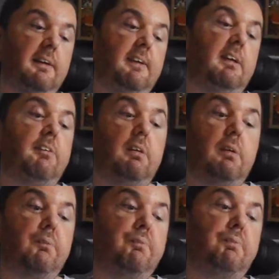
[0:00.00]
These
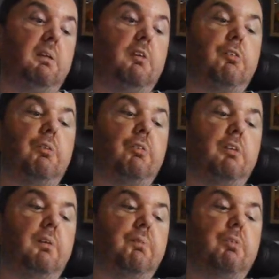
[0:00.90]
are Pikachu
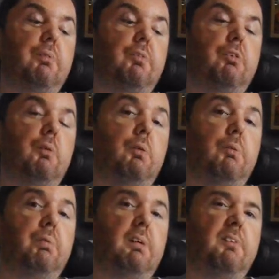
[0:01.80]
shaped chocolate
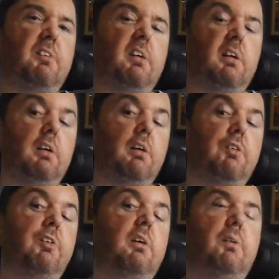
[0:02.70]
puffs.
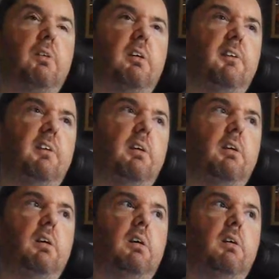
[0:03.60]
So kind of like
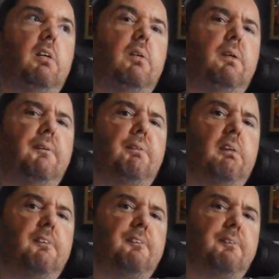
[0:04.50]
a Cocoa
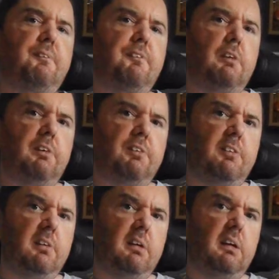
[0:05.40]
Puff for us
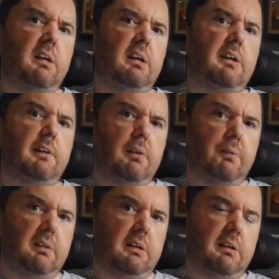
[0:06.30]
in the
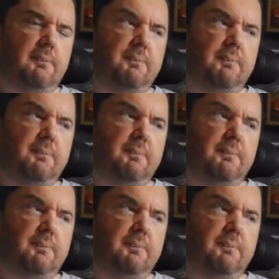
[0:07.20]
UK.